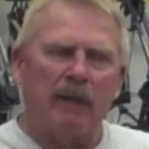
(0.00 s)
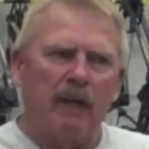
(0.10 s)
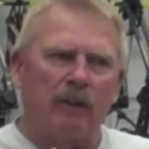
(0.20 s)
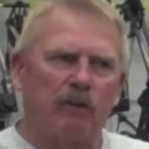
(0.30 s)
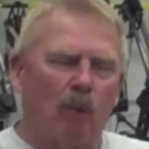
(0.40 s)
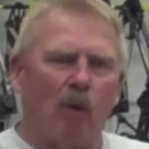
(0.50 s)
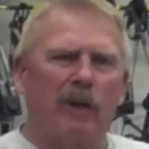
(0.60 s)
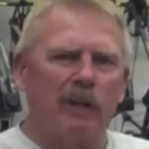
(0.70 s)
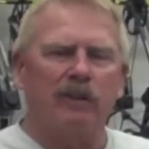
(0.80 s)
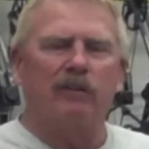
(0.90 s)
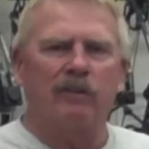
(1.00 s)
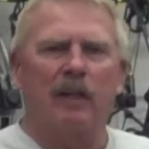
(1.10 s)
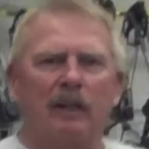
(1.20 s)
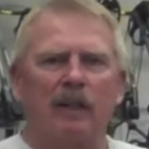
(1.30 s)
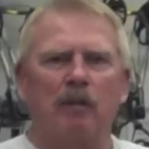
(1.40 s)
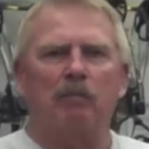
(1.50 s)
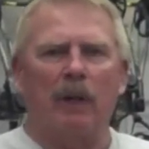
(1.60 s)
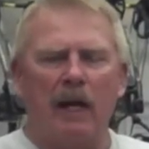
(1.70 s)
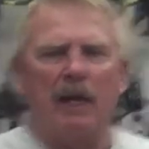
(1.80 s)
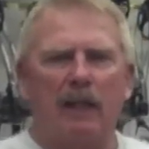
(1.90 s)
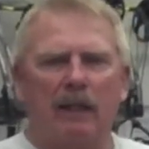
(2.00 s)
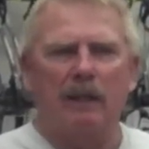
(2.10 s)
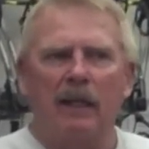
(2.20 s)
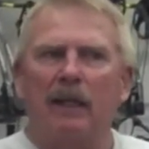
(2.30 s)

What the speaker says: There's more than just sitting in a blind